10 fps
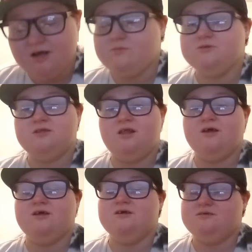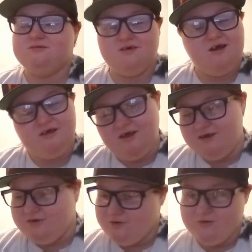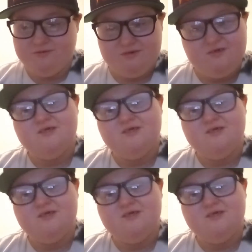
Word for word: I was like, "I can't do it."